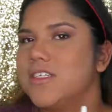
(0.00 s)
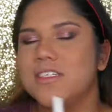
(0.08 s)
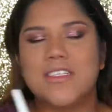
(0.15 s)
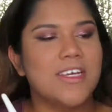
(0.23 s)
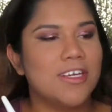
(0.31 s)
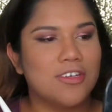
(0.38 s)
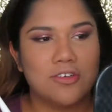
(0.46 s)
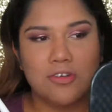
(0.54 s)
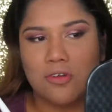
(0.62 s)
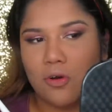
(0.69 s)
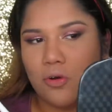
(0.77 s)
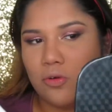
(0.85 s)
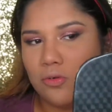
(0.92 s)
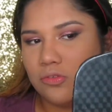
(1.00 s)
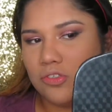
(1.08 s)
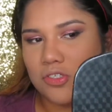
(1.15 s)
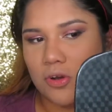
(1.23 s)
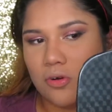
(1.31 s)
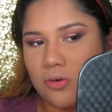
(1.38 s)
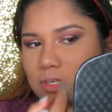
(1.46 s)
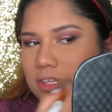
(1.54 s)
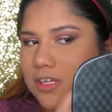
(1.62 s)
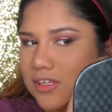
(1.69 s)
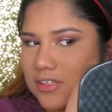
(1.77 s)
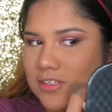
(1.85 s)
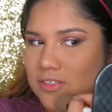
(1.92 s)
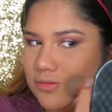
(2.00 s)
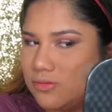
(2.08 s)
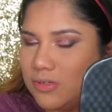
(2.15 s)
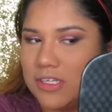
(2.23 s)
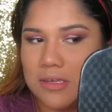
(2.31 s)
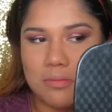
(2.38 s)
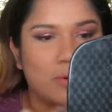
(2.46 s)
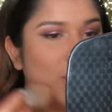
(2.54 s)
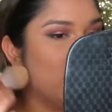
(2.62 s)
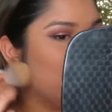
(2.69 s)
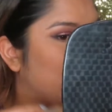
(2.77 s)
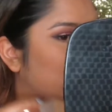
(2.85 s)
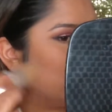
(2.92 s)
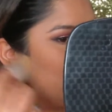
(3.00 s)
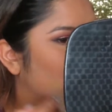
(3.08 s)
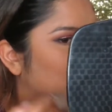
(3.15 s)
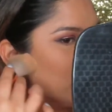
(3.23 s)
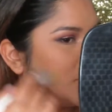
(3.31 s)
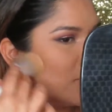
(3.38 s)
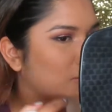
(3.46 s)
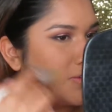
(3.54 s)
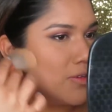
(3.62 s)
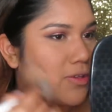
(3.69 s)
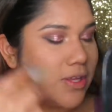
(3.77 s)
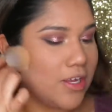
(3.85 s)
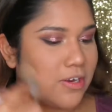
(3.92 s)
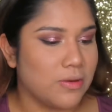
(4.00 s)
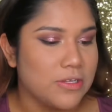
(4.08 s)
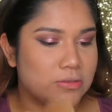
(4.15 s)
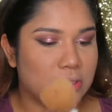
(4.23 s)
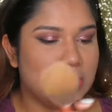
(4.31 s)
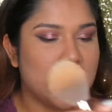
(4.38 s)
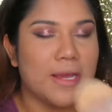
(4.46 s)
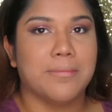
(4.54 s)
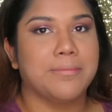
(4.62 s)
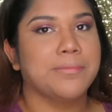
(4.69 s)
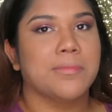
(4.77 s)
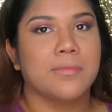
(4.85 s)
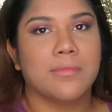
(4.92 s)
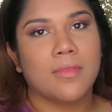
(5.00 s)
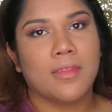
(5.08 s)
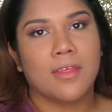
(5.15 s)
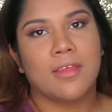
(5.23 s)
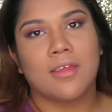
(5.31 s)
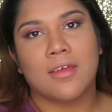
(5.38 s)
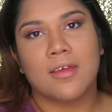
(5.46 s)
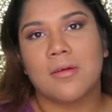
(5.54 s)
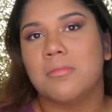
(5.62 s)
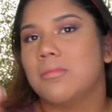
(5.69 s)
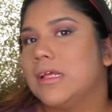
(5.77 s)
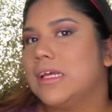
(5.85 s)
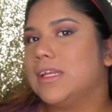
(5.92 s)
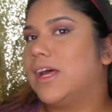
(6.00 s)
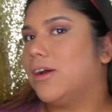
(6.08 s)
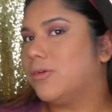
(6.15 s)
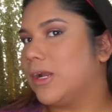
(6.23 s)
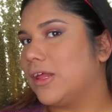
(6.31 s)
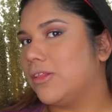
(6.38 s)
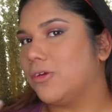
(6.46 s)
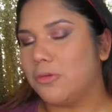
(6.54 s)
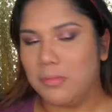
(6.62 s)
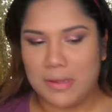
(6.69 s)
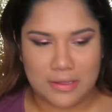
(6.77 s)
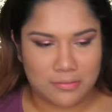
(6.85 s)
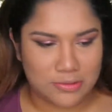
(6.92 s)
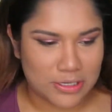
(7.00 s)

This is like no joke, like it's really brightening. Anyways, we're gonna blend out a little bit.